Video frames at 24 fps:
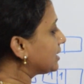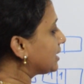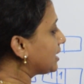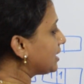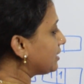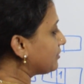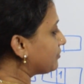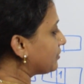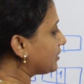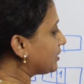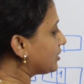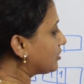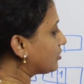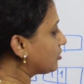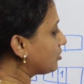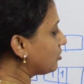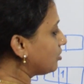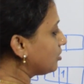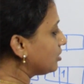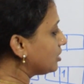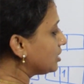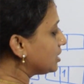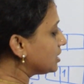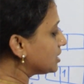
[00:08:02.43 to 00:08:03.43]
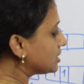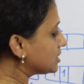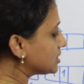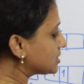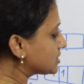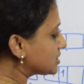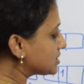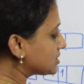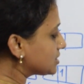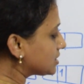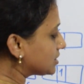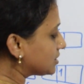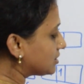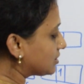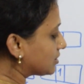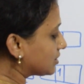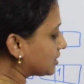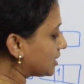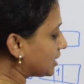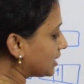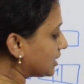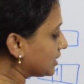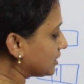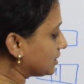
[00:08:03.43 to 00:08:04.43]
Now if I draw, this is a
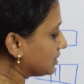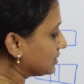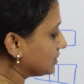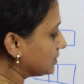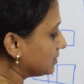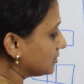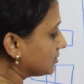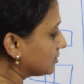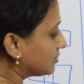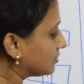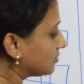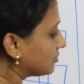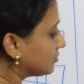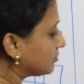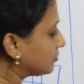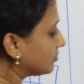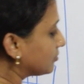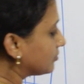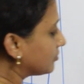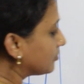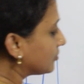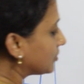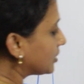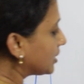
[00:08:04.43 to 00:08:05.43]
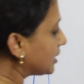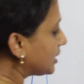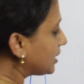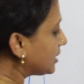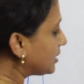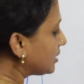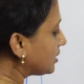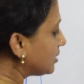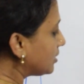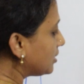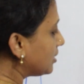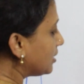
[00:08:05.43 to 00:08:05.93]
triangle, right?